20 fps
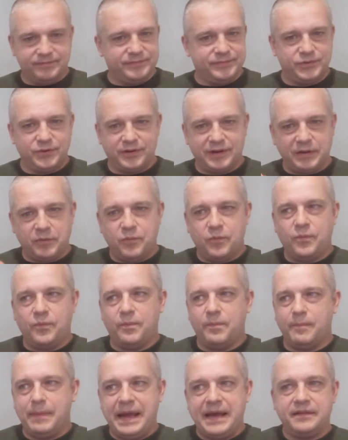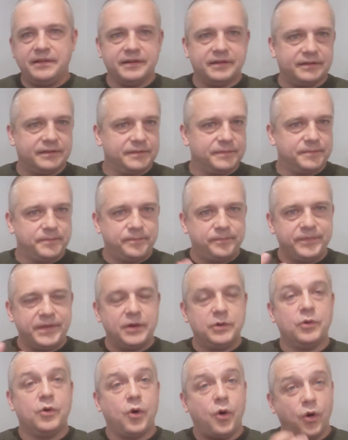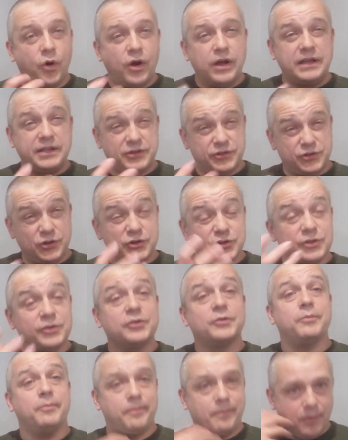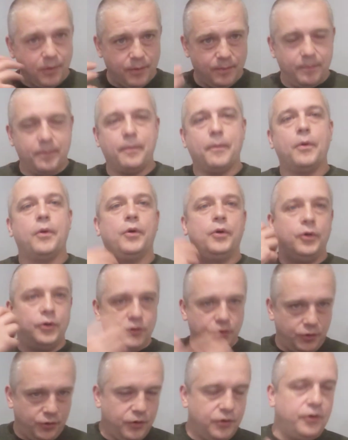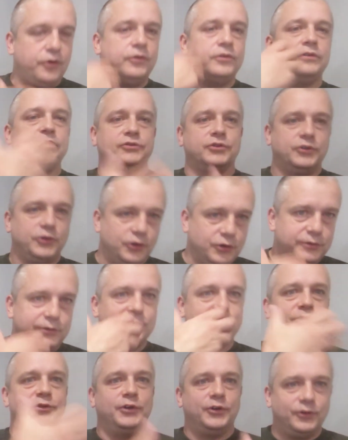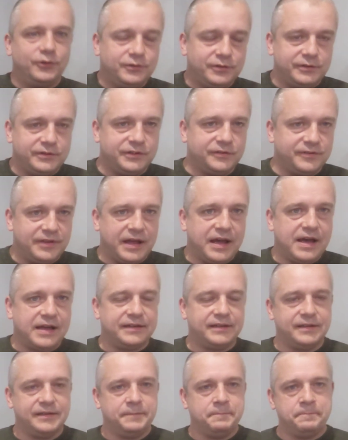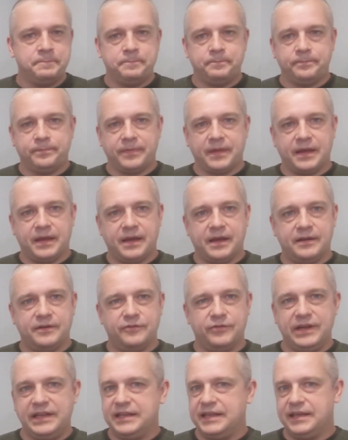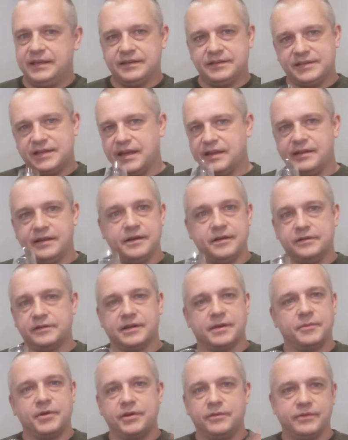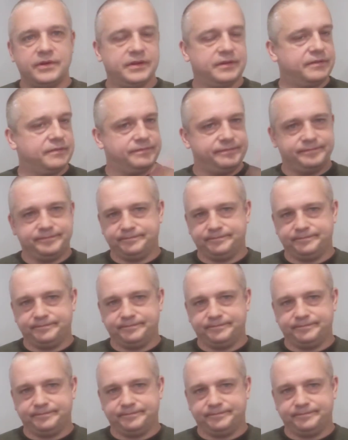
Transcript: sort of like melon. It's just oodles and oodles and oodles of that. And really, you could sit there and come out with